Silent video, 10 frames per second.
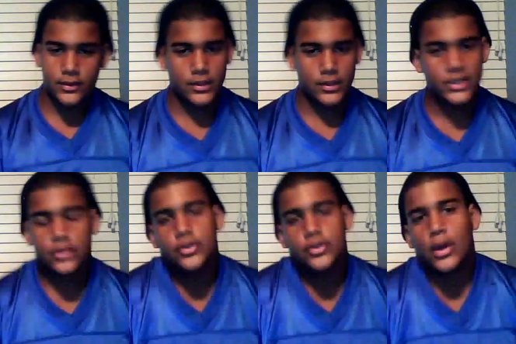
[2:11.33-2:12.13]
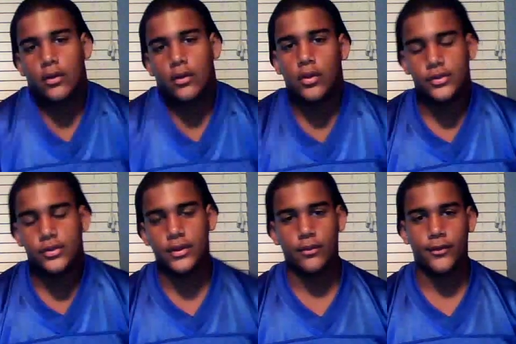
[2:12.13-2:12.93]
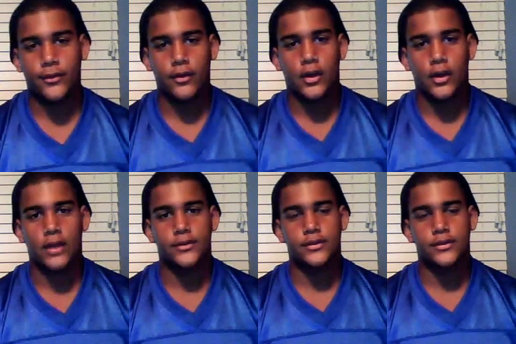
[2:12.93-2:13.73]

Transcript: just shows you how close you get with your counselors.